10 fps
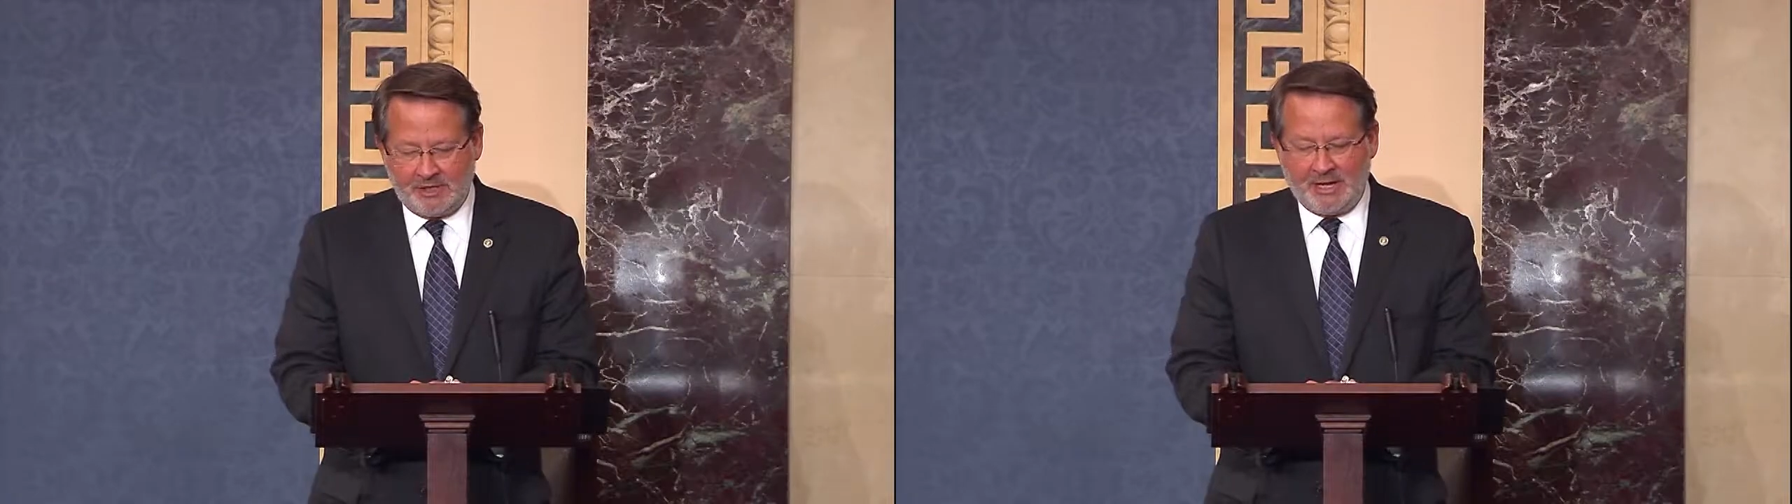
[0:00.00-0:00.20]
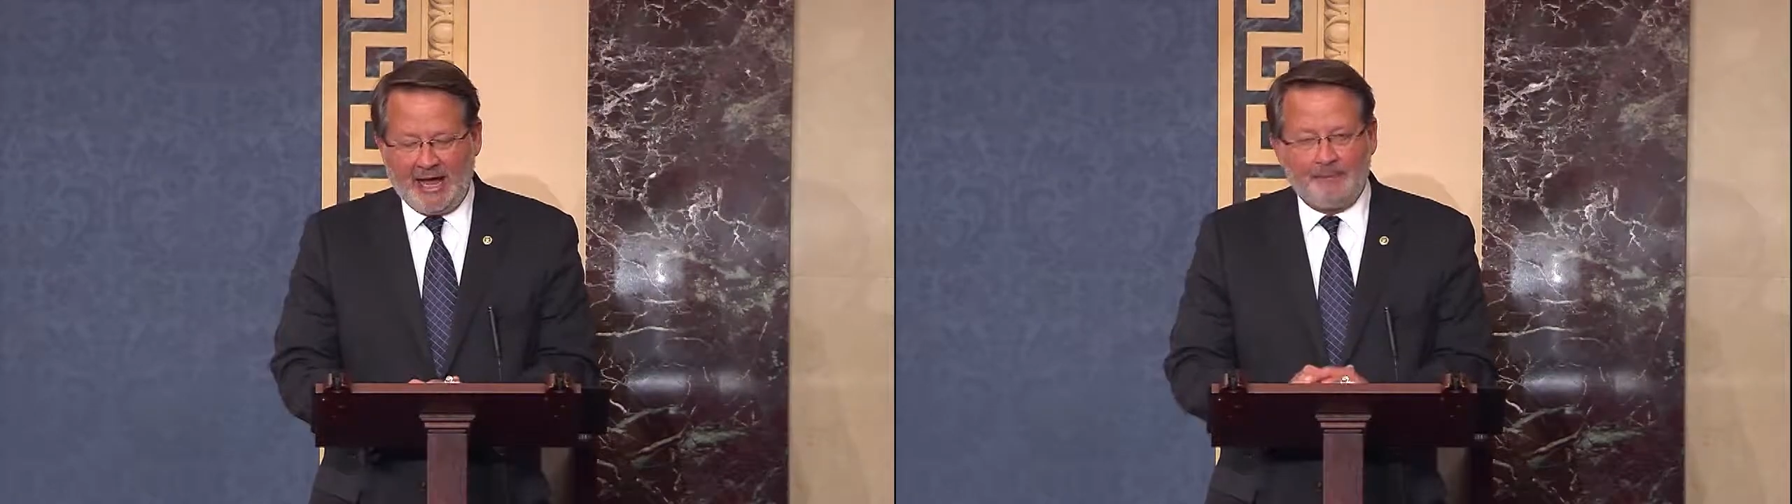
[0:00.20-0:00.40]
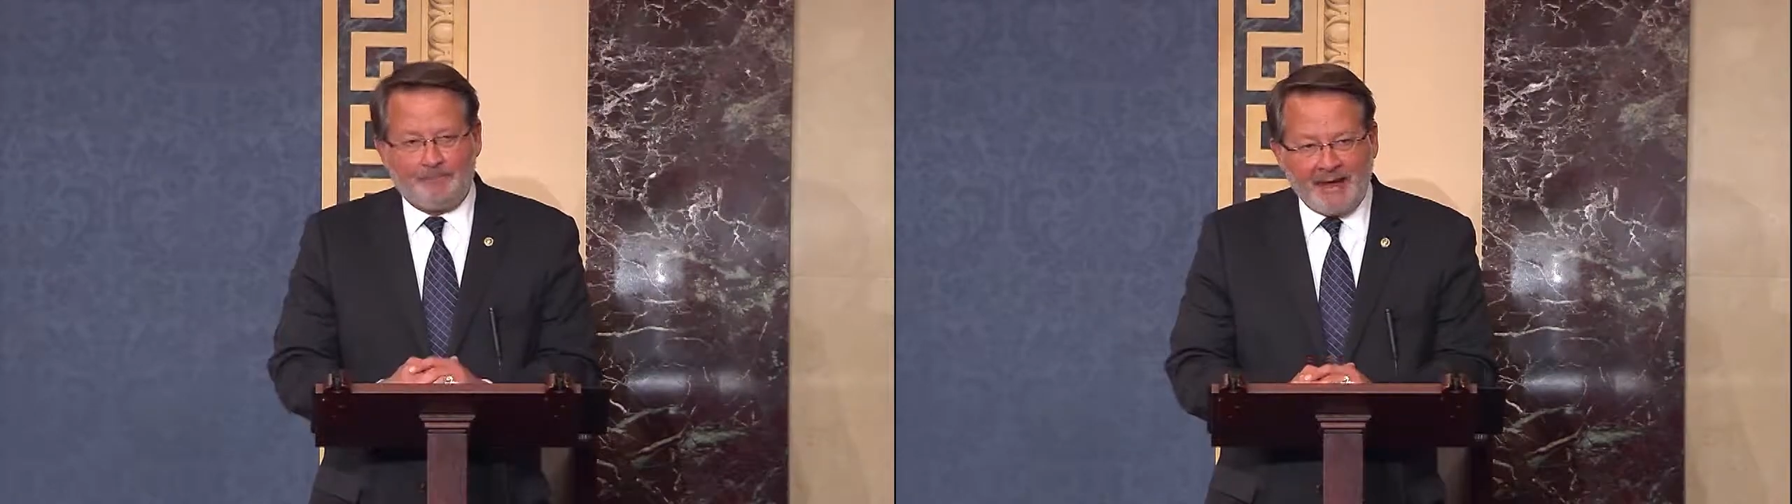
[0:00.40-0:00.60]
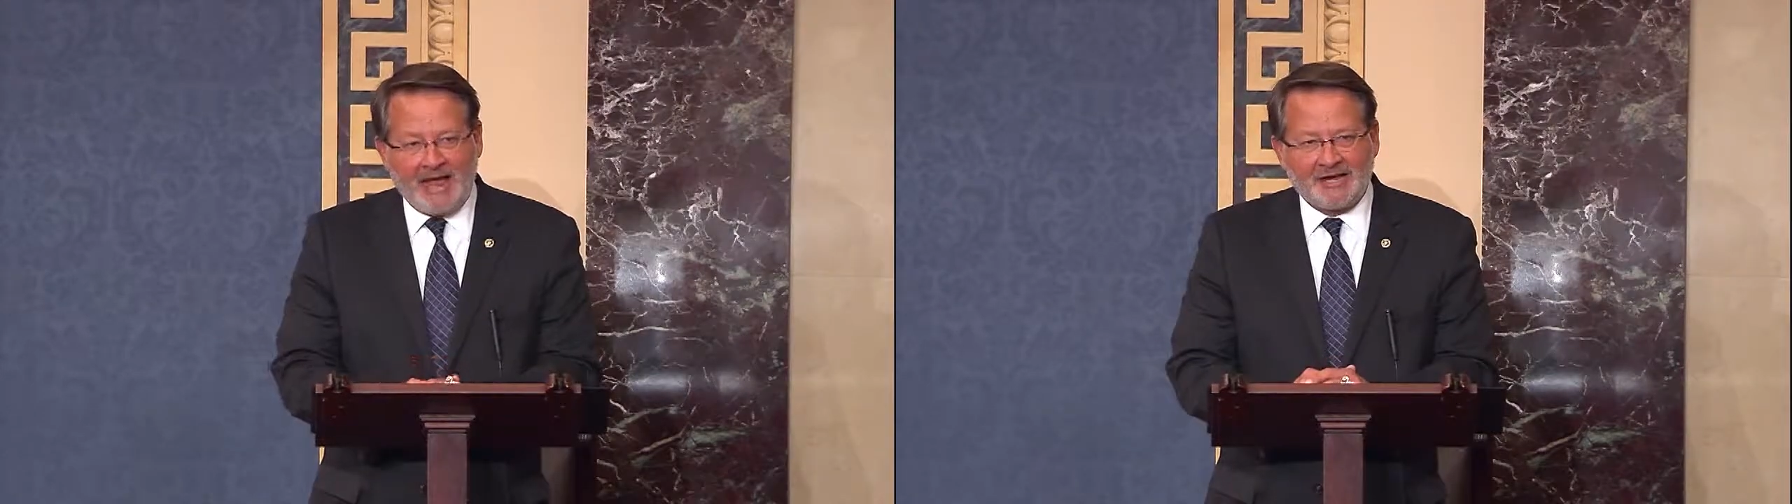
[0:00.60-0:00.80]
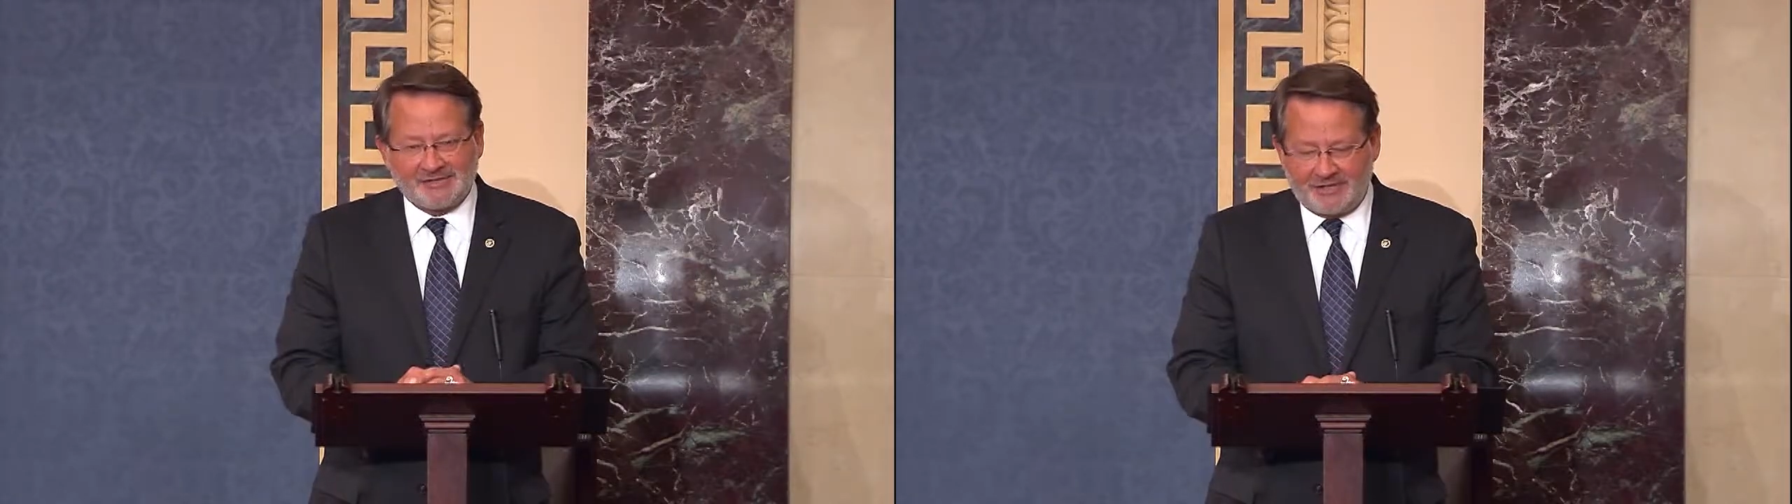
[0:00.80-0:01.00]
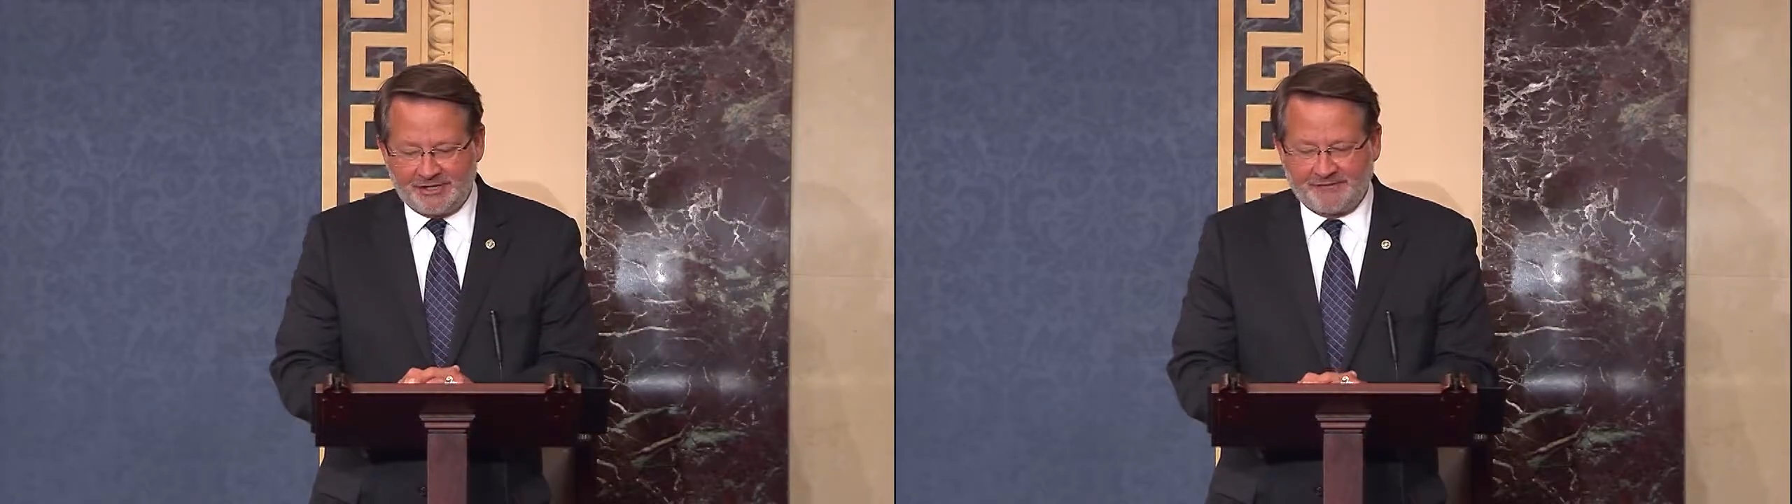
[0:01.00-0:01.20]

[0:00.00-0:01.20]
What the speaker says: and pass this